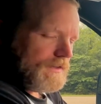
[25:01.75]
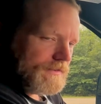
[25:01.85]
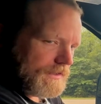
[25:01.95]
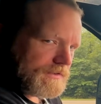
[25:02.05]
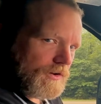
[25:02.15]

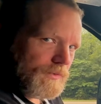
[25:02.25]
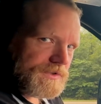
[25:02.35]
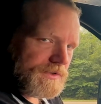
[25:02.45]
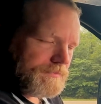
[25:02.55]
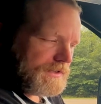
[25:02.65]
That's always
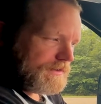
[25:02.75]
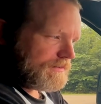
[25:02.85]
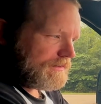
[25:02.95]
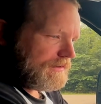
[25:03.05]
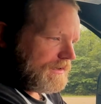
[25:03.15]
going to be
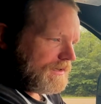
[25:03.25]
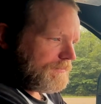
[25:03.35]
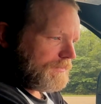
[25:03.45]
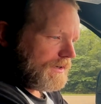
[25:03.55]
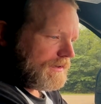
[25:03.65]
there.
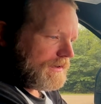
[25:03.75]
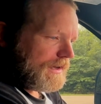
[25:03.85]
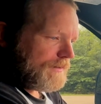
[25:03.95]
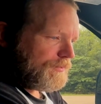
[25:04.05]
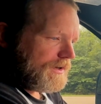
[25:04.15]
But
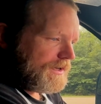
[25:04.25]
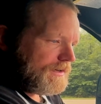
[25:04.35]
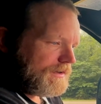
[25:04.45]
I run